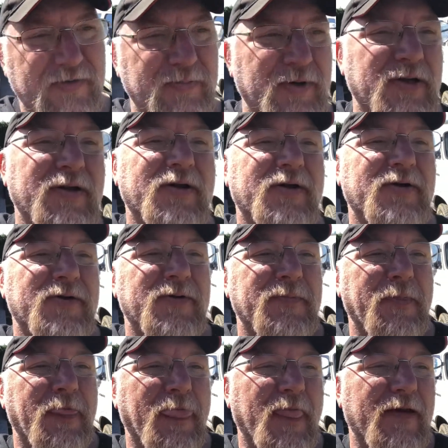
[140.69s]
But
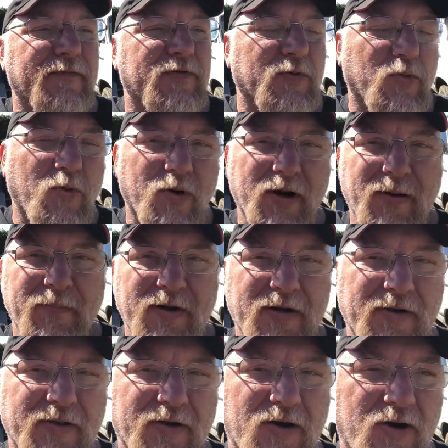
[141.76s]
for what I'm into
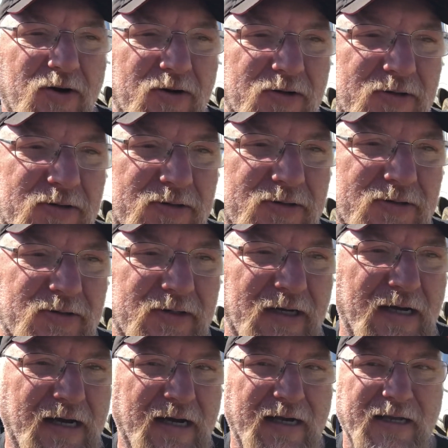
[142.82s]
the car,
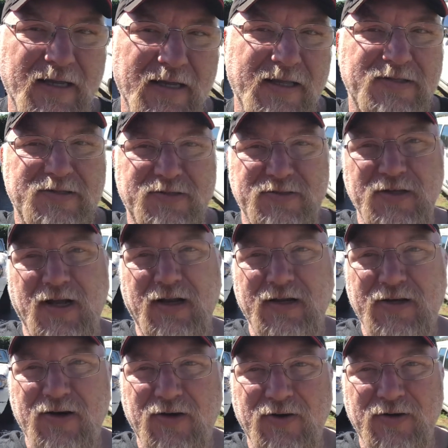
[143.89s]
it's a solid
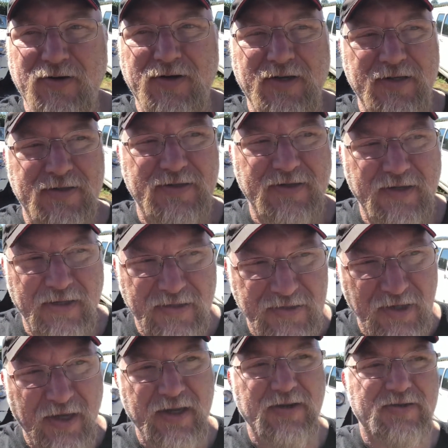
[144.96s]
car. It's
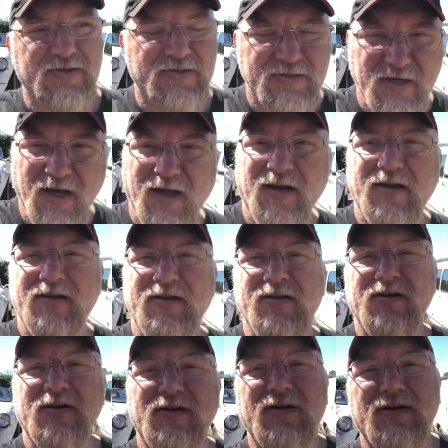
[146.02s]
a solid
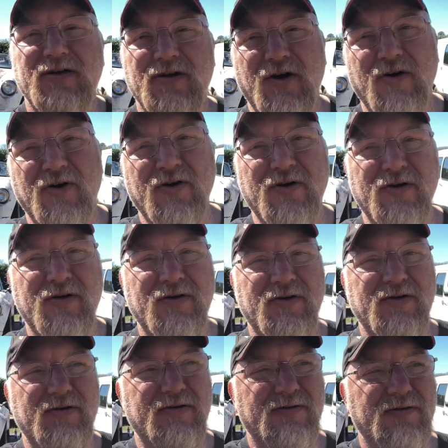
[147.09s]
car
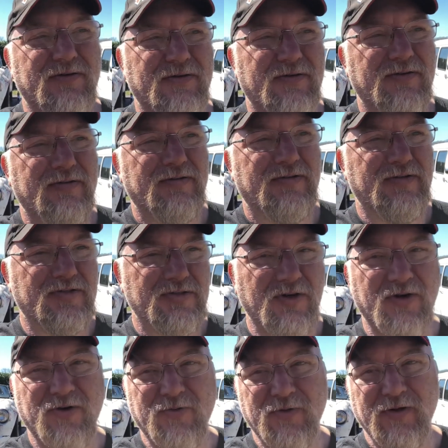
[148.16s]
to
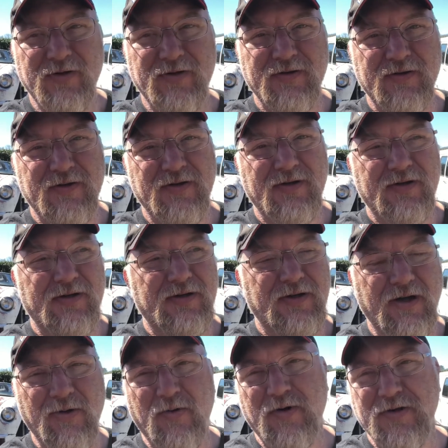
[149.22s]
start with.
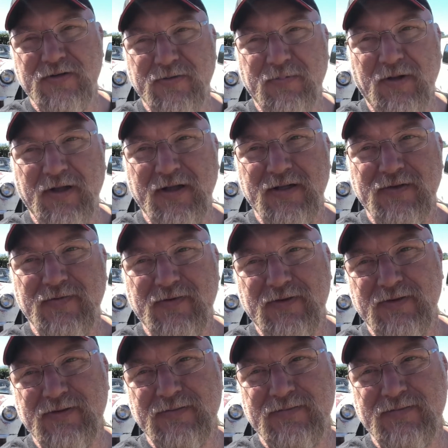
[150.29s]
Now, what is the plans for it?